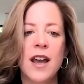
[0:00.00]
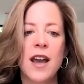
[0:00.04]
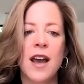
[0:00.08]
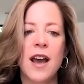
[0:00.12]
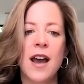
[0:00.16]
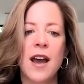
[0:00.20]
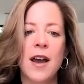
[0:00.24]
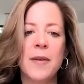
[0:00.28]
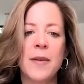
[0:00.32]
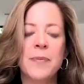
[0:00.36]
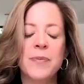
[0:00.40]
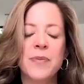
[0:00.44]

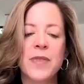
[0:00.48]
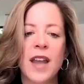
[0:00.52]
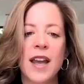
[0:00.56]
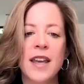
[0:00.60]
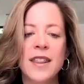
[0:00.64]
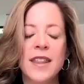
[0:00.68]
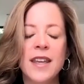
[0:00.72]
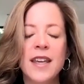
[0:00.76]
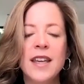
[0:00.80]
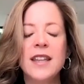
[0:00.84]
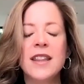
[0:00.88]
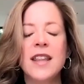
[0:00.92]
Um, I
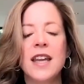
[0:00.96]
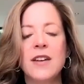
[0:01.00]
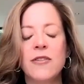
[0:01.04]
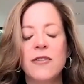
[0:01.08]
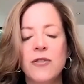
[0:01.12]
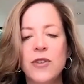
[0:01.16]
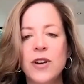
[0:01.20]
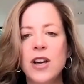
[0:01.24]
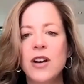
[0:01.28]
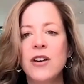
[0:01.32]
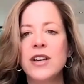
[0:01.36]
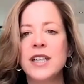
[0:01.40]
think that if
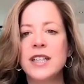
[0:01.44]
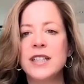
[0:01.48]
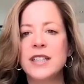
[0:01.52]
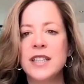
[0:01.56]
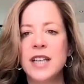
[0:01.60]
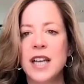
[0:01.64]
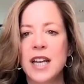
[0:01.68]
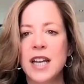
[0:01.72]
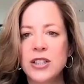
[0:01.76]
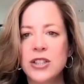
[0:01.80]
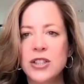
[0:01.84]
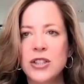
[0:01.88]
we are
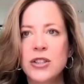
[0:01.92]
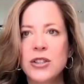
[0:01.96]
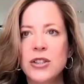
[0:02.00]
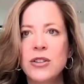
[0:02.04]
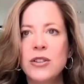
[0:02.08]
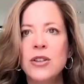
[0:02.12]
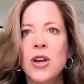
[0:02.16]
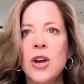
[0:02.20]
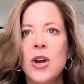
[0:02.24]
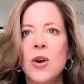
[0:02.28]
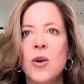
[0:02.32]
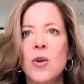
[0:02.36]

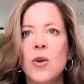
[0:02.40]
intentional,